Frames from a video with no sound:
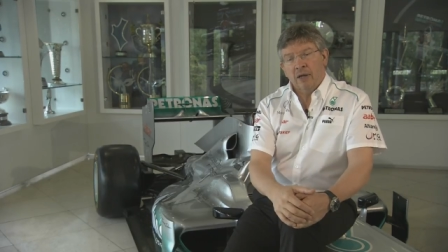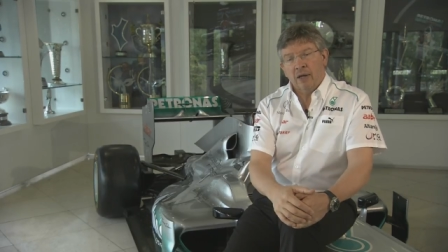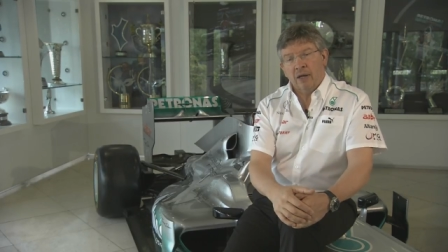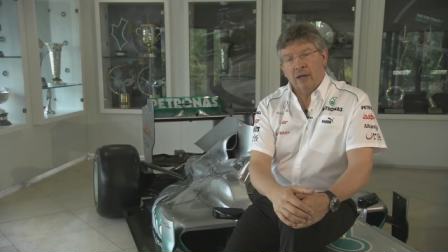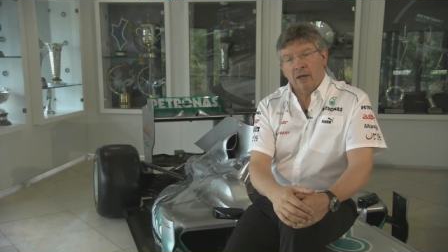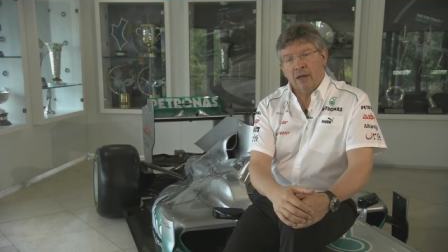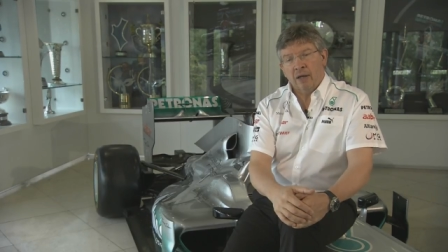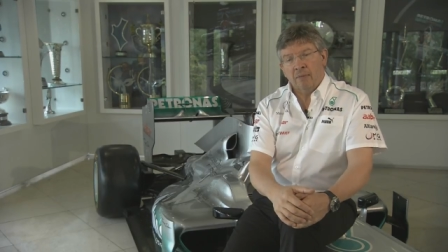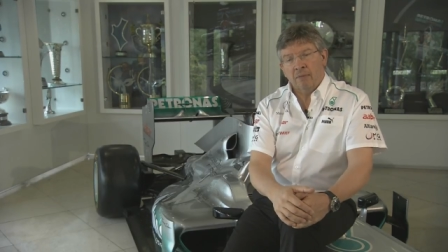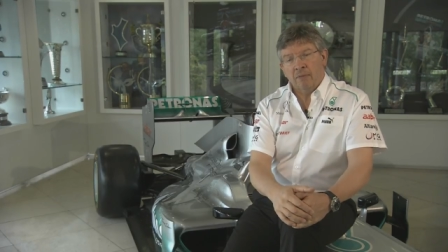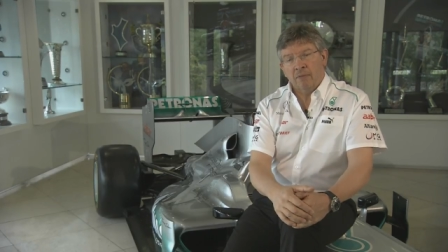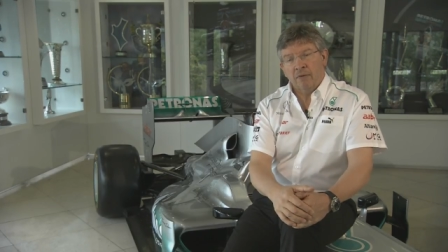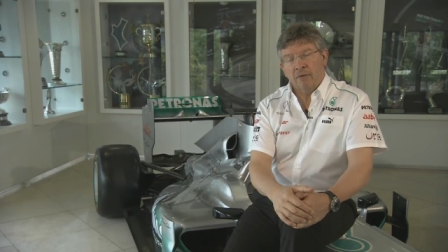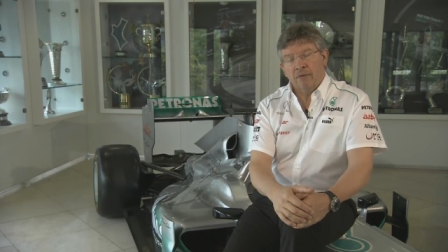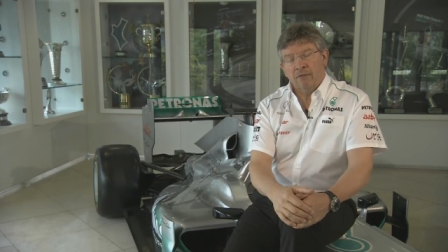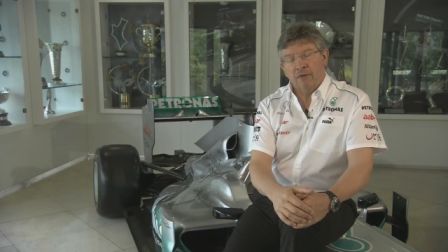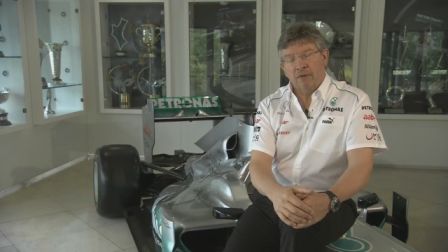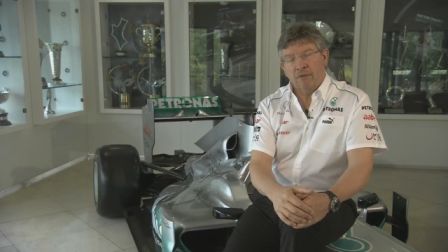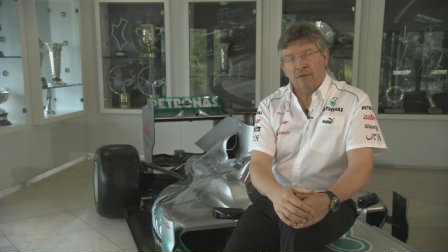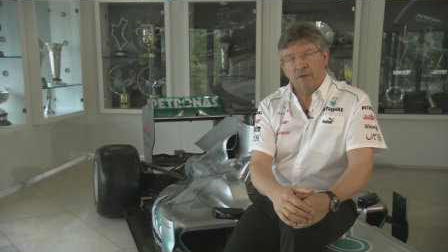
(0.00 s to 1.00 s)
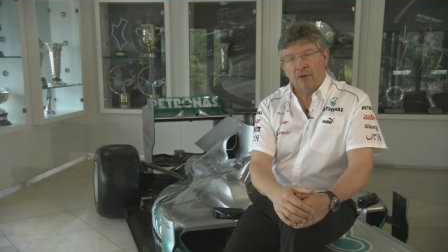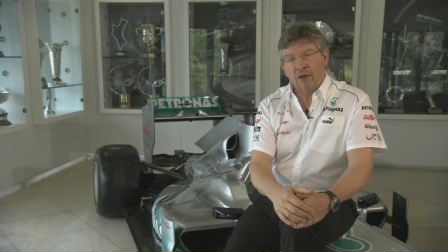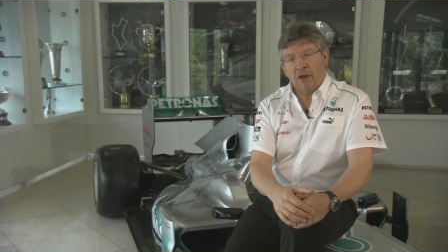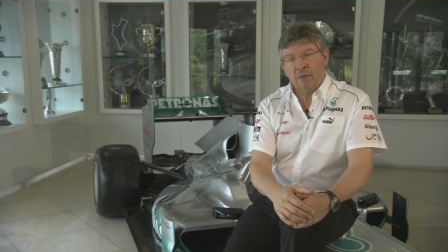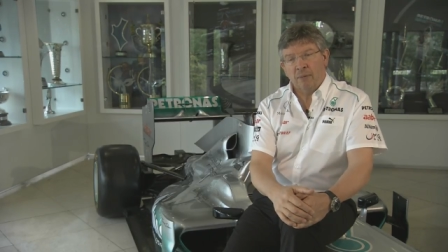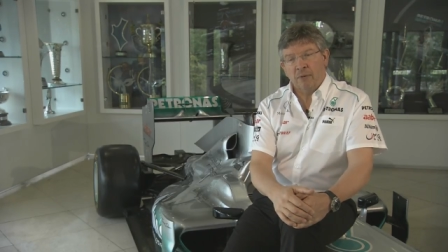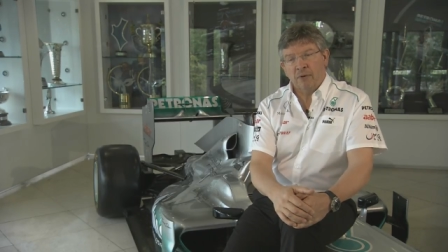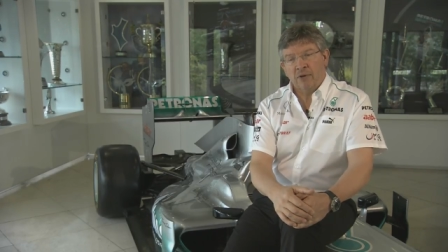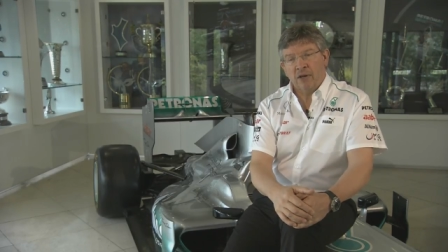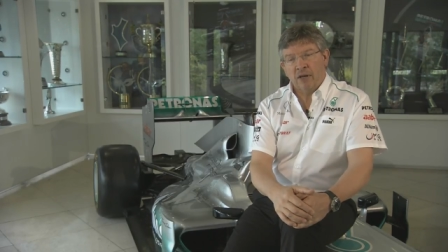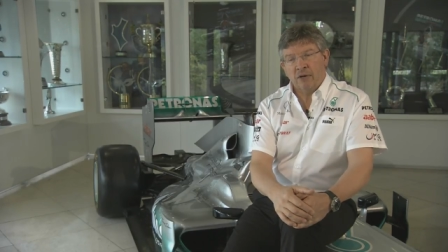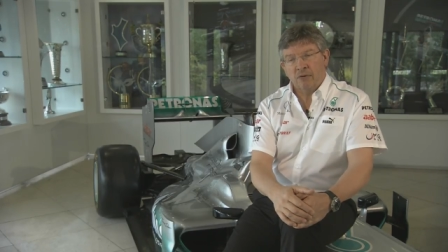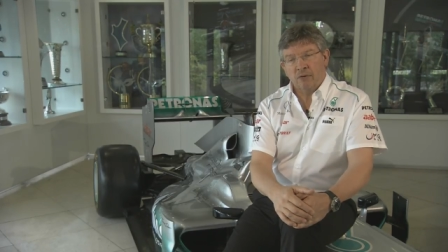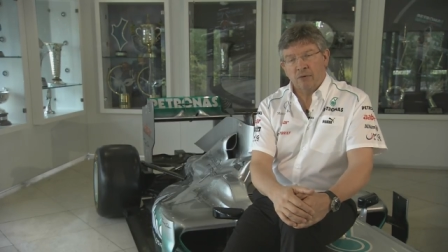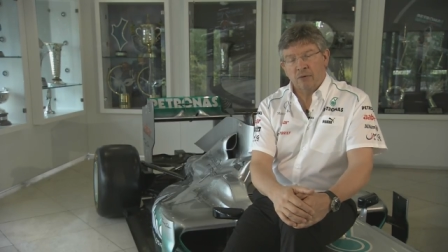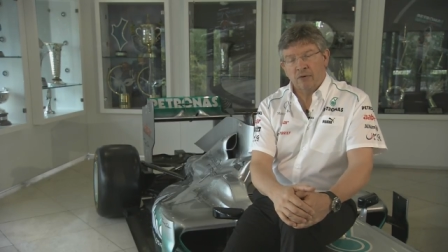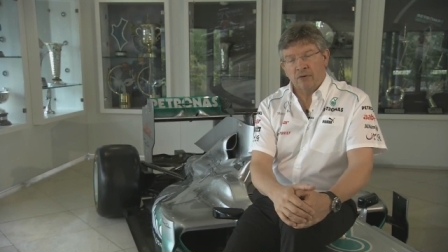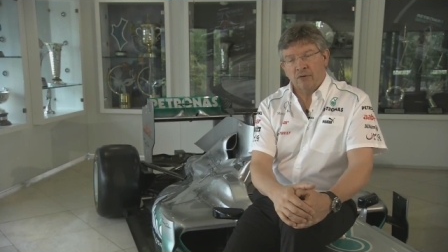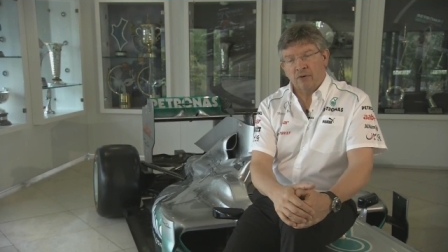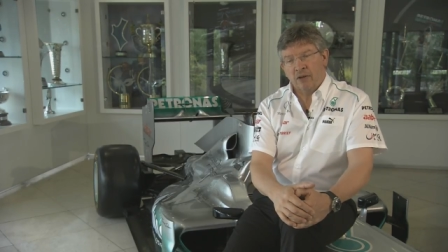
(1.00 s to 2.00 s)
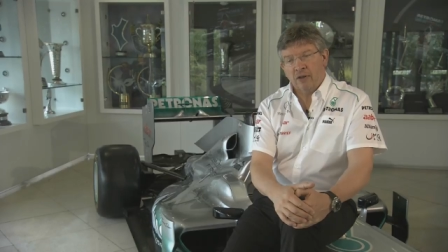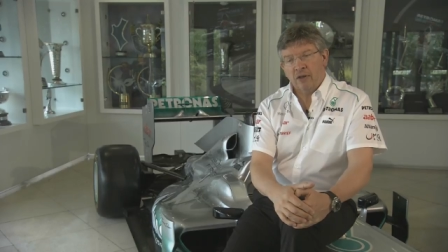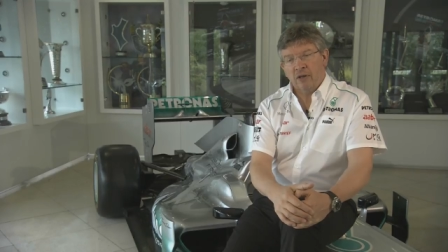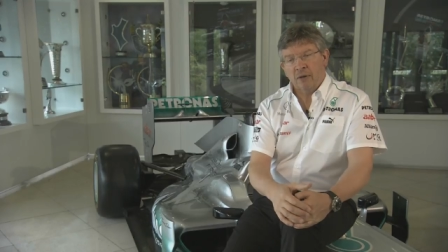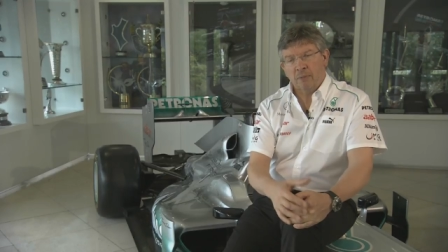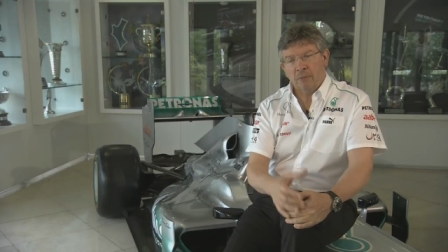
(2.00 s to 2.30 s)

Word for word: um, fulfill our potential because I think